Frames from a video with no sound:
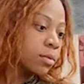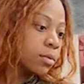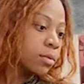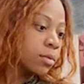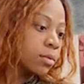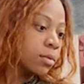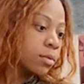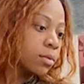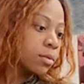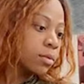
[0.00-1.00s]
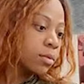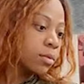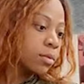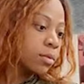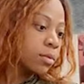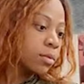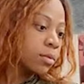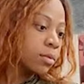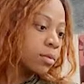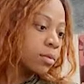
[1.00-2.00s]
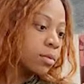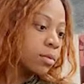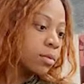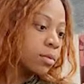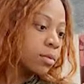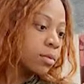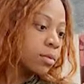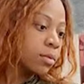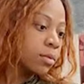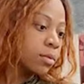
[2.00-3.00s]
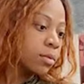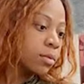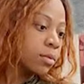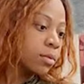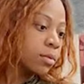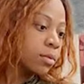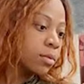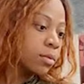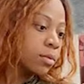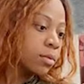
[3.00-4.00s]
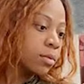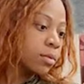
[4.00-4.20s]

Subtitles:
(not speaking)